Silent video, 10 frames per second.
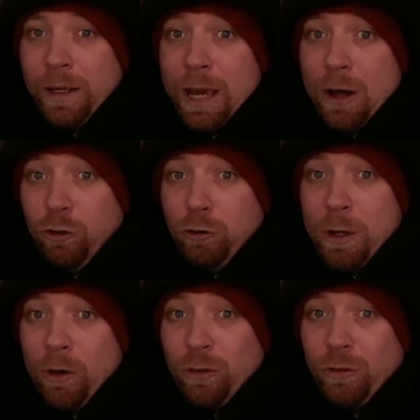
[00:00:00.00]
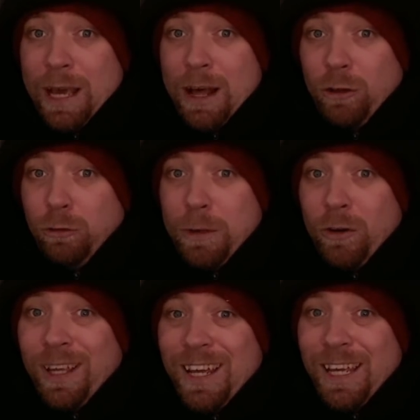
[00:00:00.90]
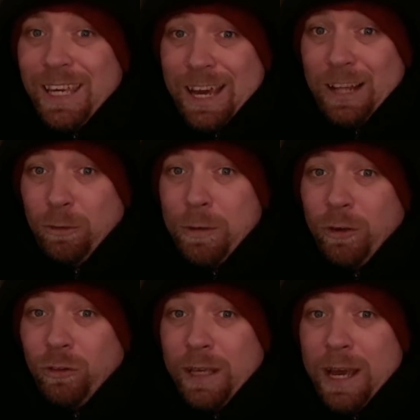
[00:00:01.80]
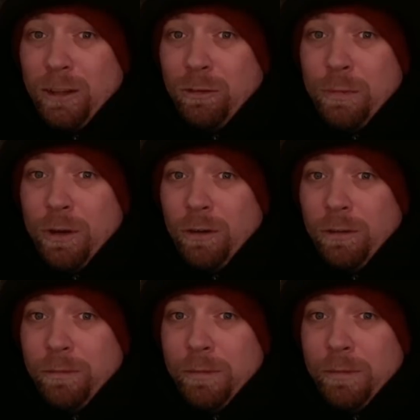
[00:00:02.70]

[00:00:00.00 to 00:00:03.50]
Cow's milk is cow's milk, cat's milk is cat's milk.